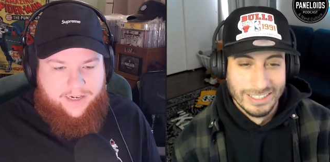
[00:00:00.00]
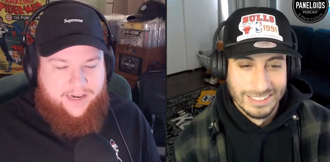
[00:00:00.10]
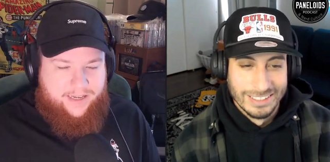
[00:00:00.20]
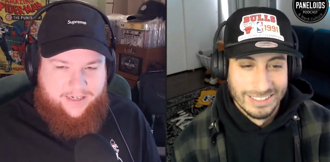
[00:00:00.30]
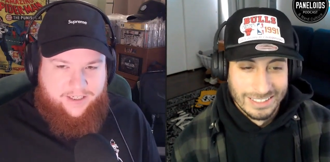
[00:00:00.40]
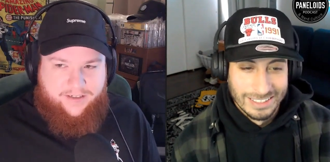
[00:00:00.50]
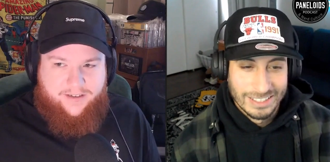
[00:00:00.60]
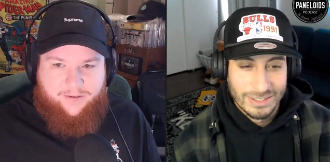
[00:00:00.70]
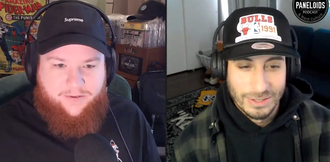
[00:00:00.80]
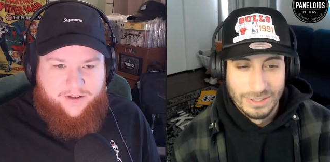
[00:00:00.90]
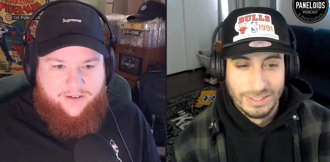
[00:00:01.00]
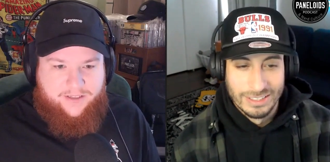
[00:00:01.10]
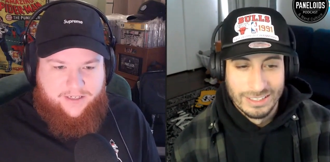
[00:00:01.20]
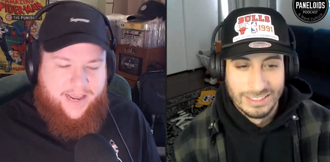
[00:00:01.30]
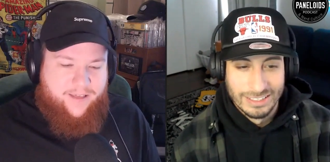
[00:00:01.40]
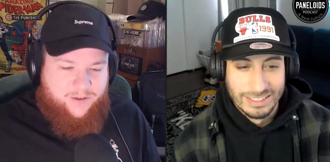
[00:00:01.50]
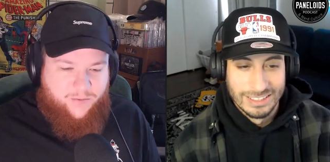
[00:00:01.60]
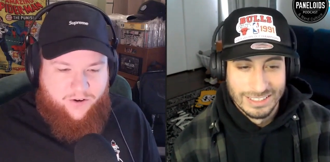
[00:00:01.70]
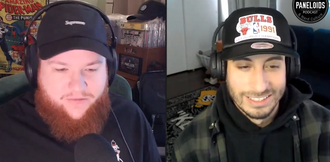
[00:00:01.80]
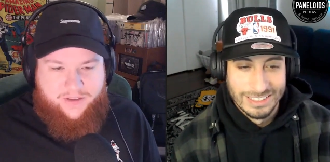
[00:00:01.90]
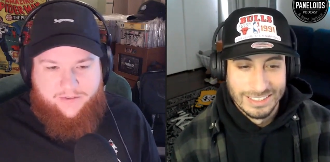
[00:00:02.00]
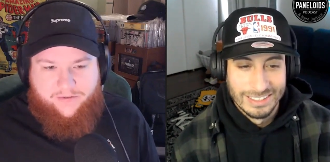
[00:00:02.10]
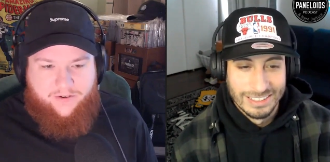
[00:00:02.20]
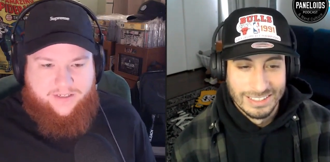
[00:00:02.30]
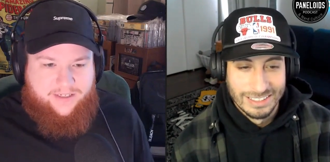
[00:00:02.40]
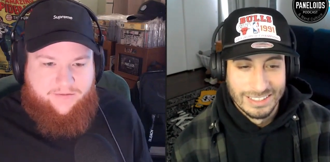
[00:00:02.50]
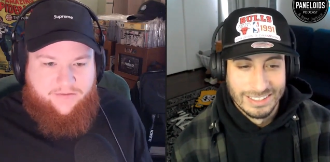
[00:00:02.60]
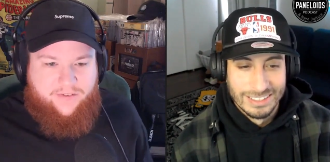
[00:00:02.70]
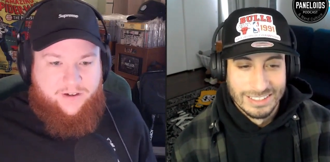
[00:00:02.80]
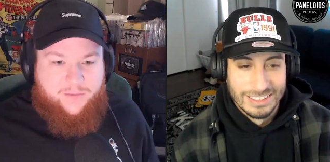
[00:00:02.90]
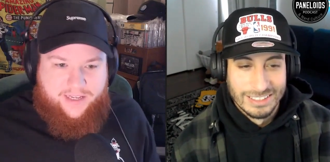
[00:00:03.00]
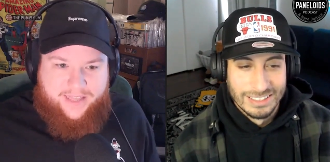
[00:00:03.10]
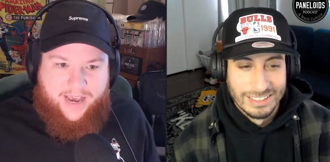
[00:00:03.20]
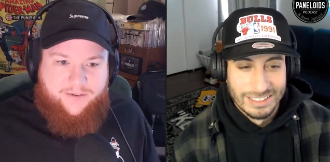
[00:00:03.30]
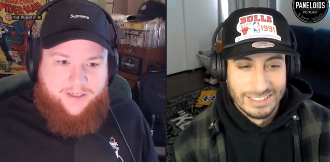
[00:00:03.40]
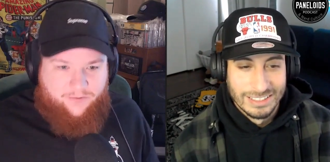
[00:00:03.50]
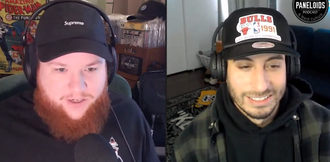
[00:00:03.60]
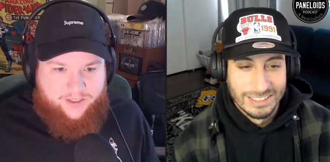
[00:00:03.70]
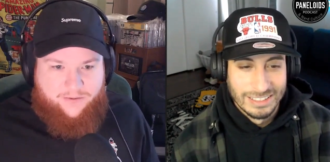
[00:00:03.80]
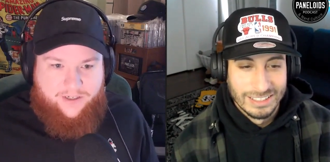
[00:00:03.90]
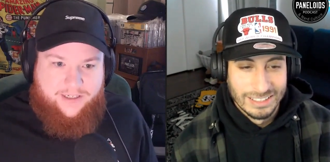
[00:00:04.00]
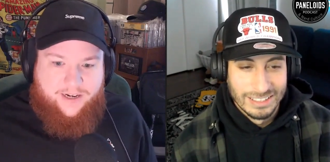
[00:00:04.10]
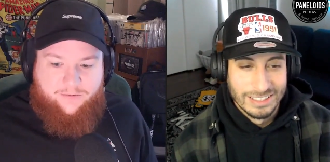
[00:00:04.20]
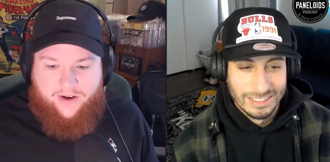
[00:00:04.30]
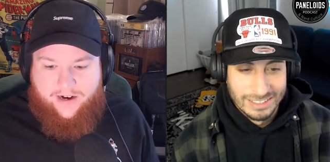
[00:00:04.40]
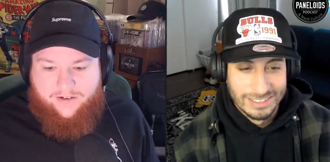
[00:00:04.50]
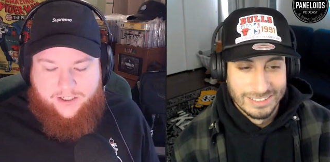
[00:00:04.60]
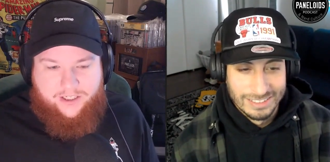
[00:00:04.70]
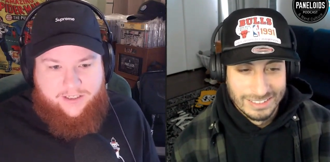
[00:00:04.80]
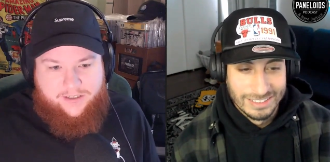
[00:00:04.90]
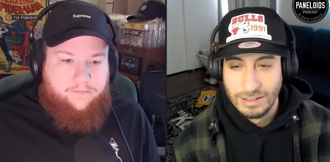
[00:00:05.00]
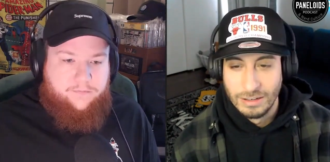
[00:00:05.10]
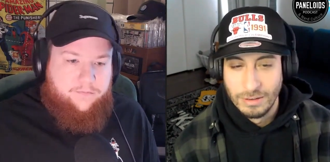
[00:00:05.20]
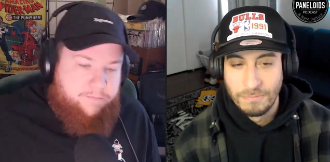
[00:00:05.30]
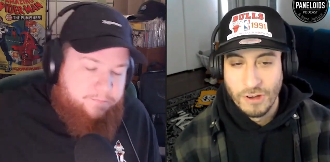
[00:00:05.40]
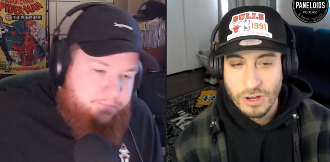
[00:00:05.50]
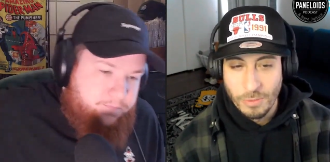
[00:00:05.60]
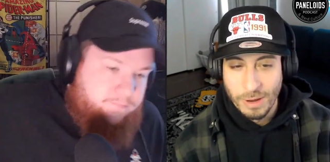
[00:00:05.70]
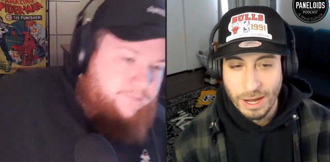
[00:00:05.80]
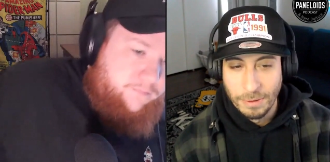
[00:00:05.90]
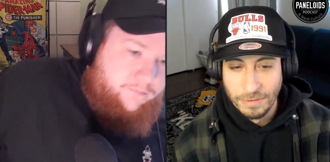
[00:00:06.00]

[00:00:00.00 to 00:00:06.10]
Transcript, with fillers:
Speaker 1: Yeah, like it's just like one of those things. Now there's more of them, of course, these different figures, but like that was the original one. It's like rare shit. A
Speaker 2: Funko Pop of